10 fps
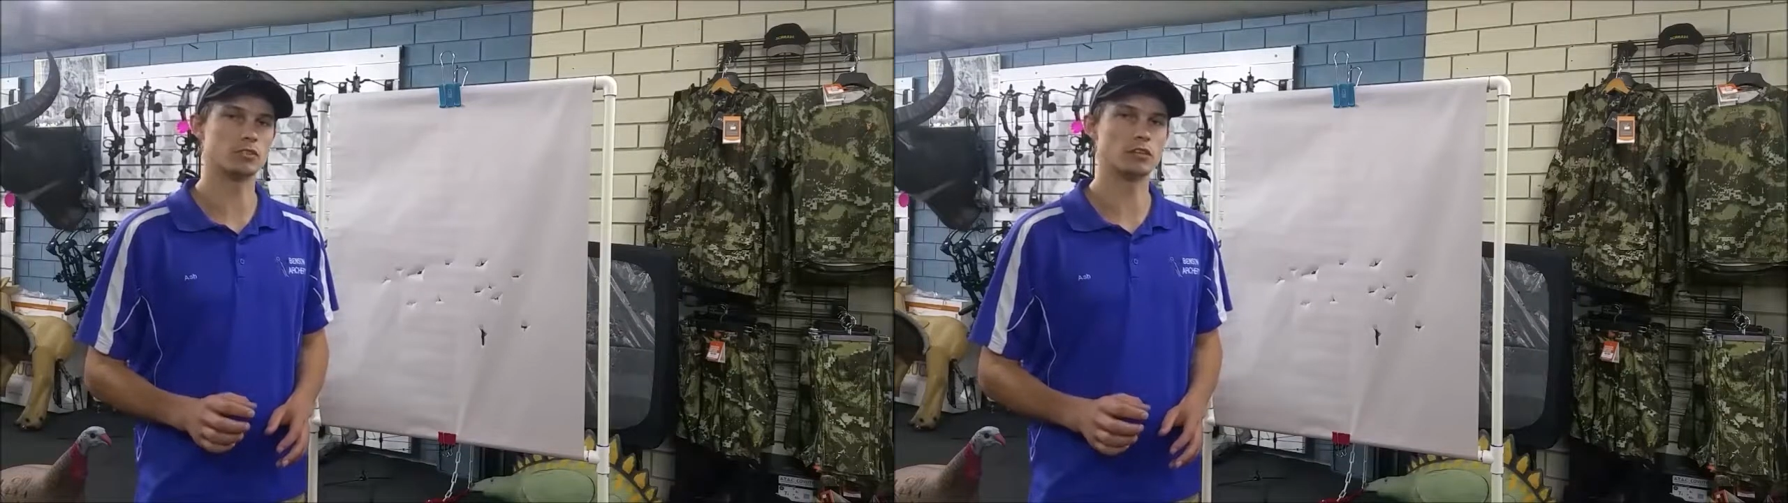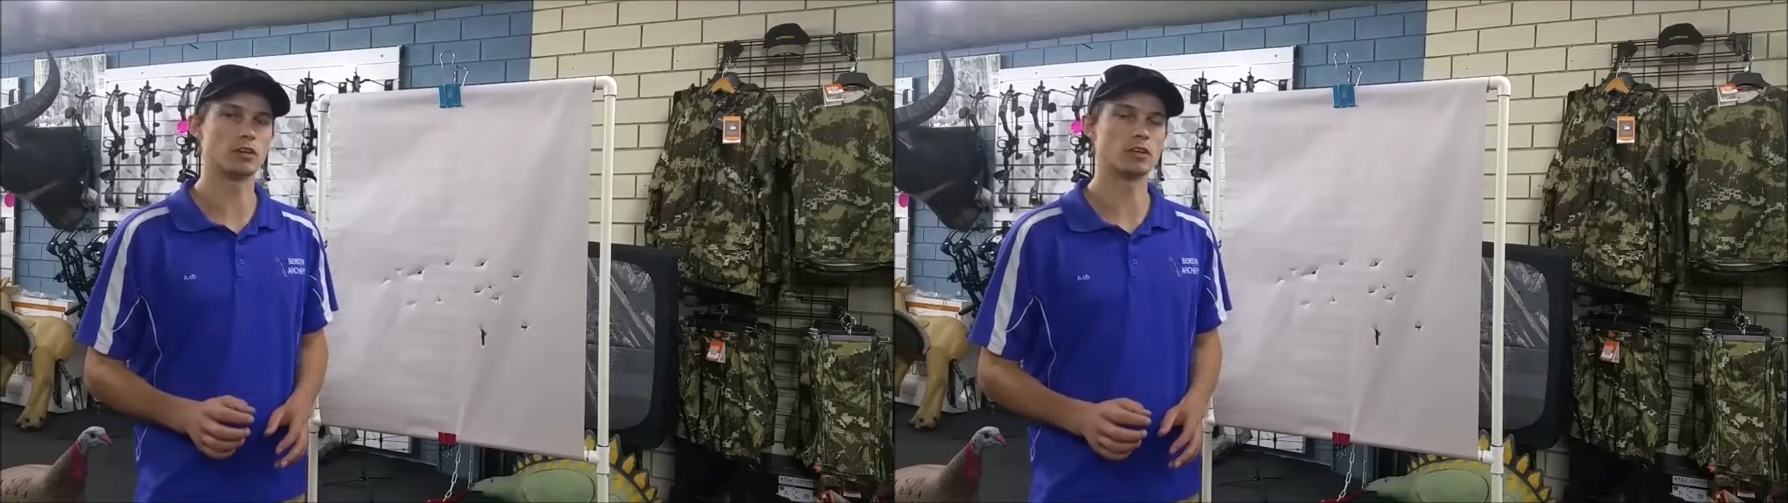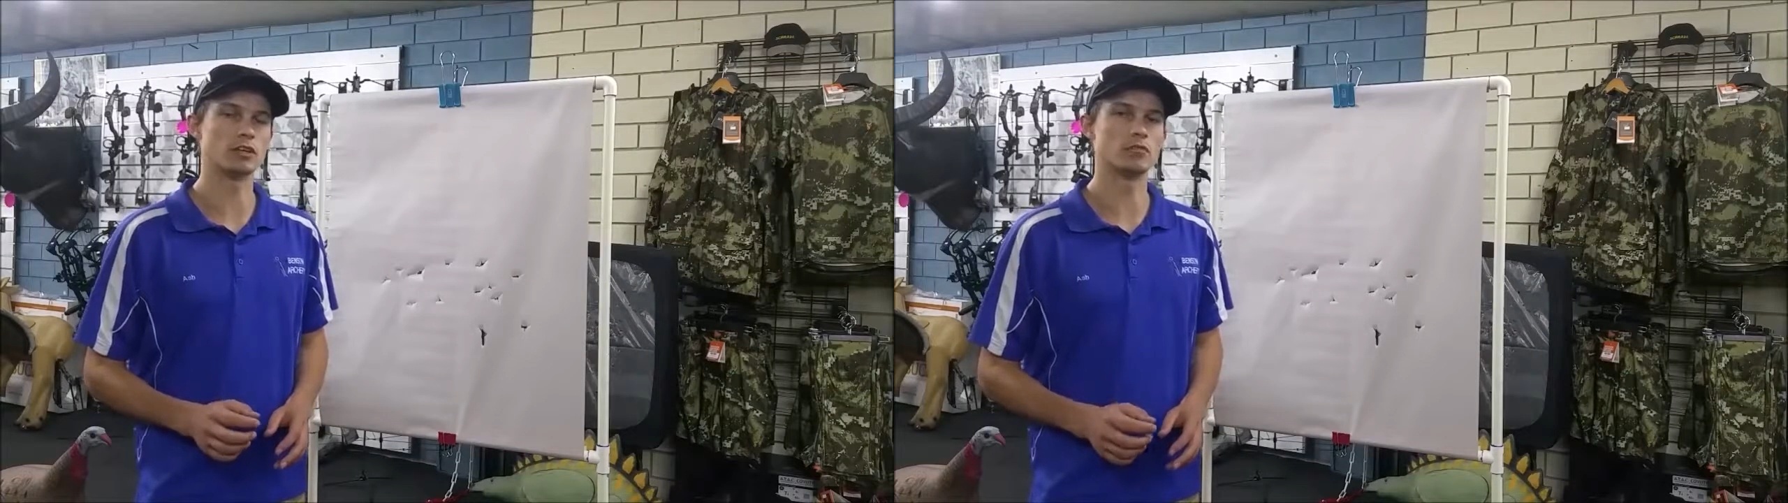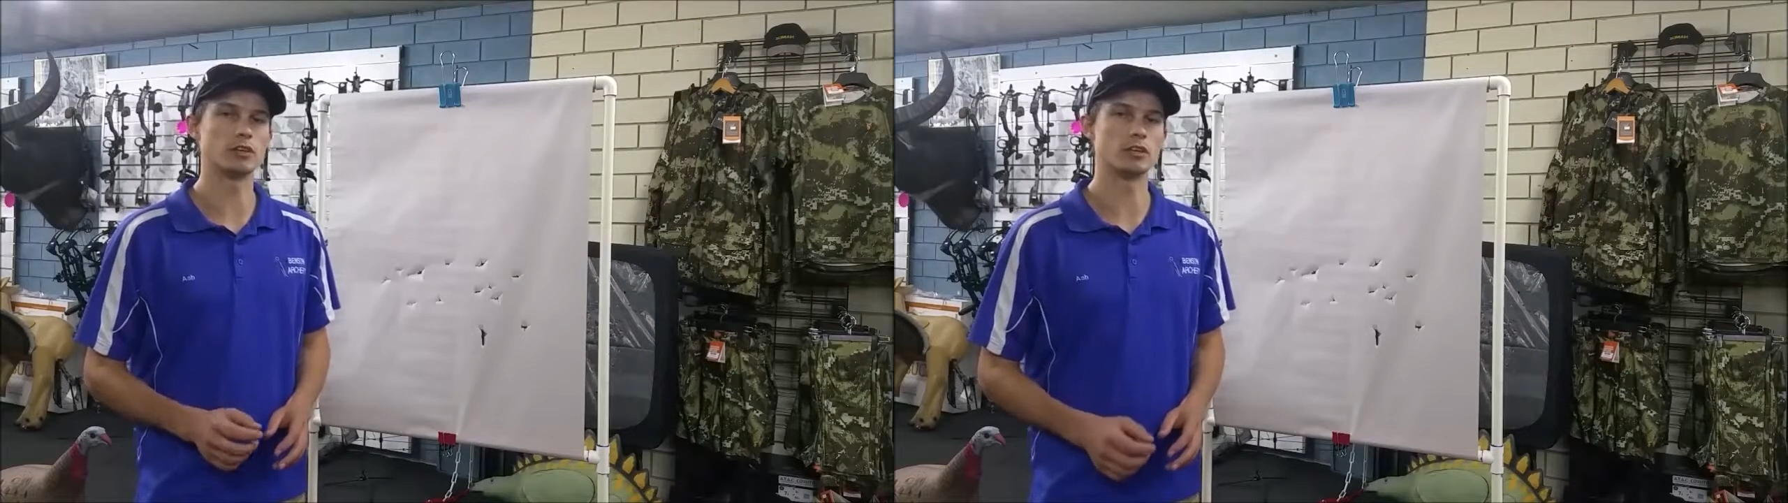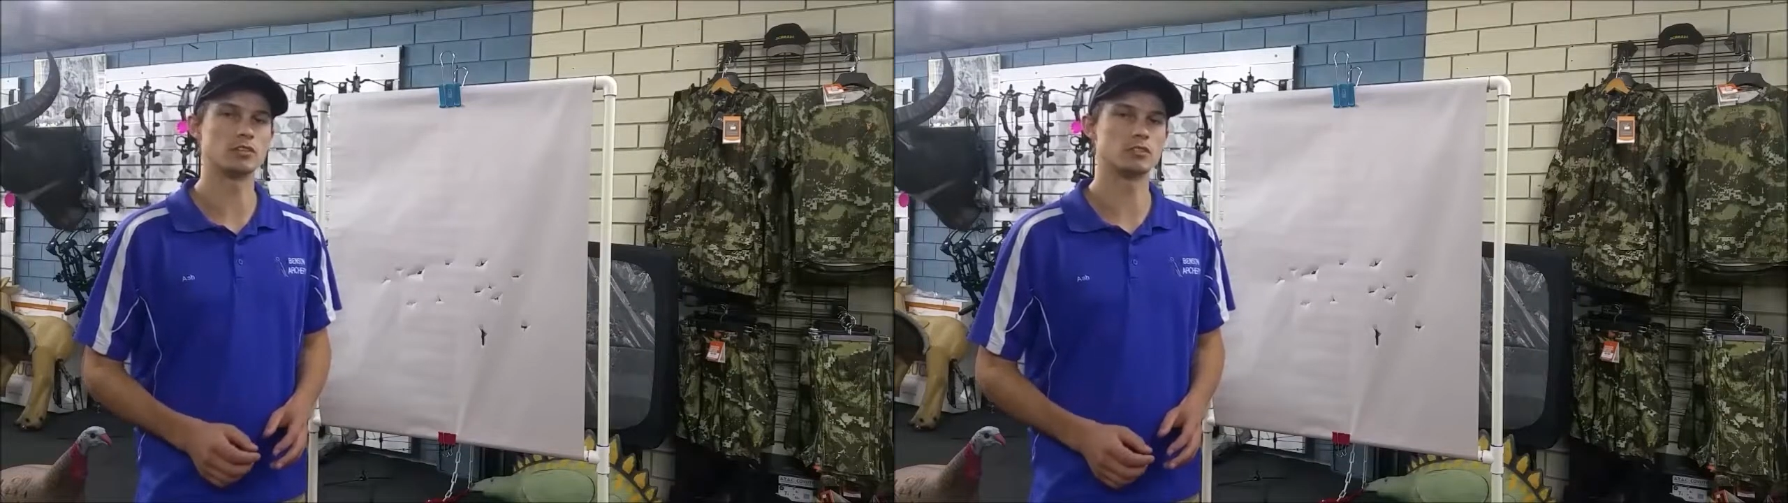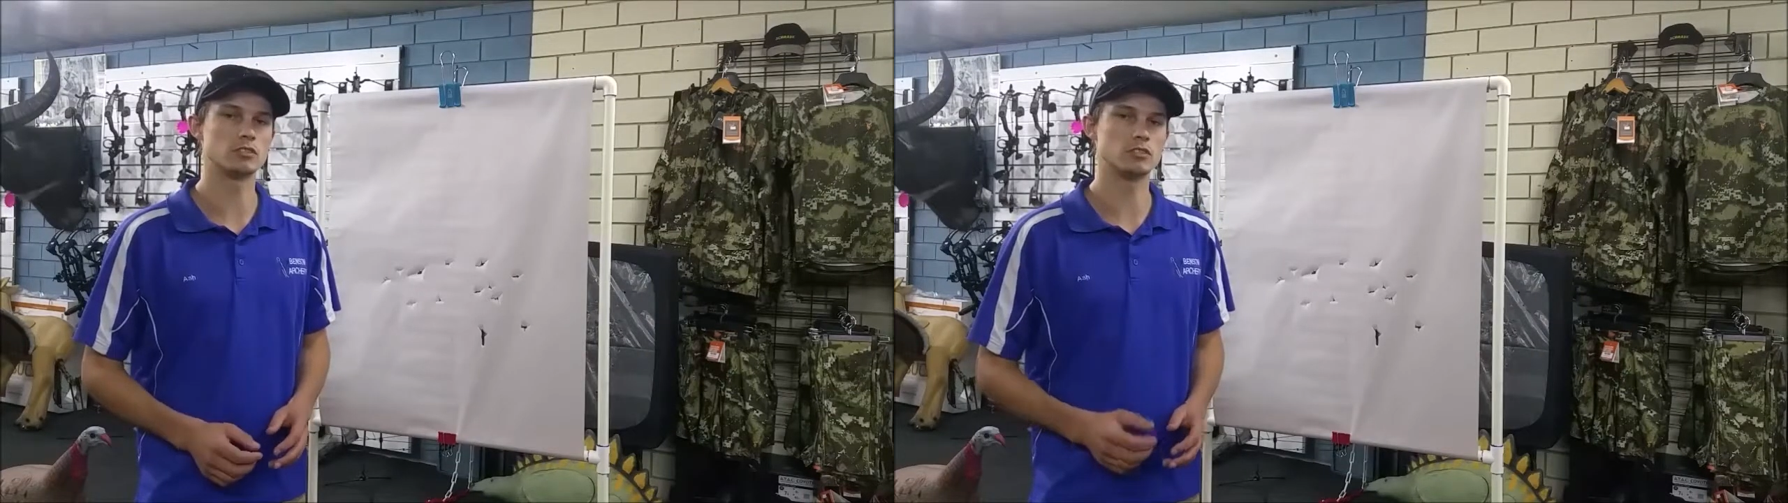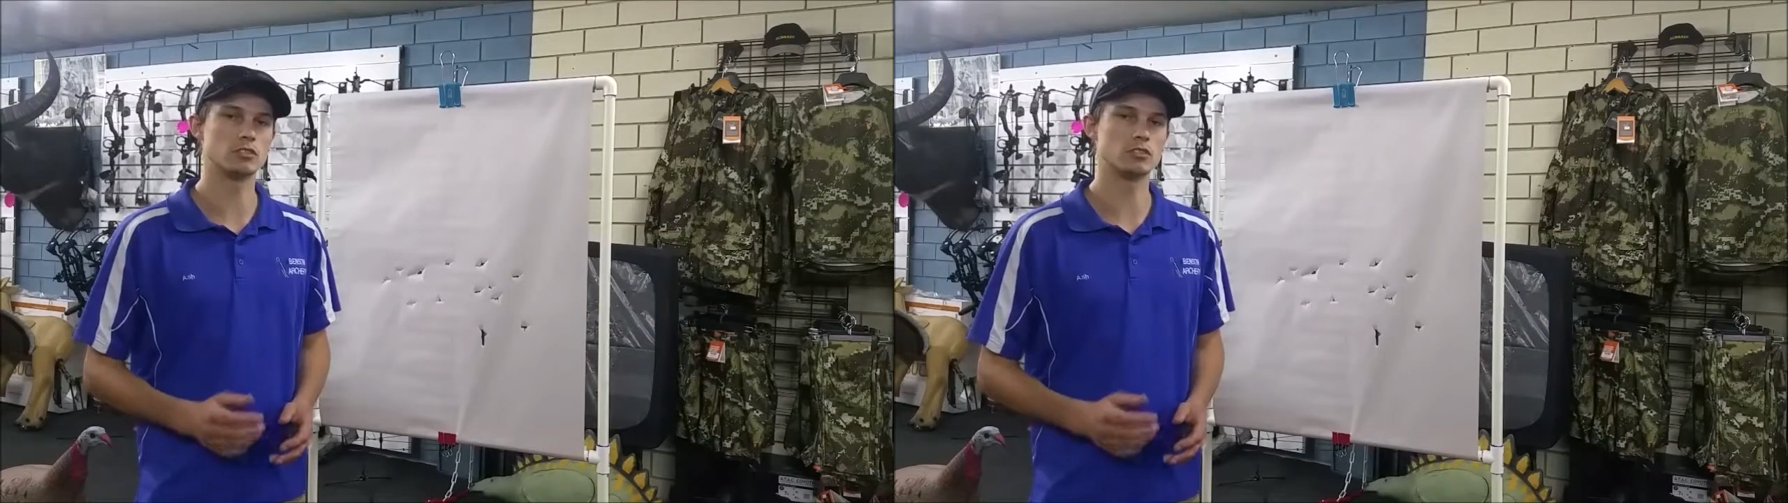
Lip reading: slightly advanced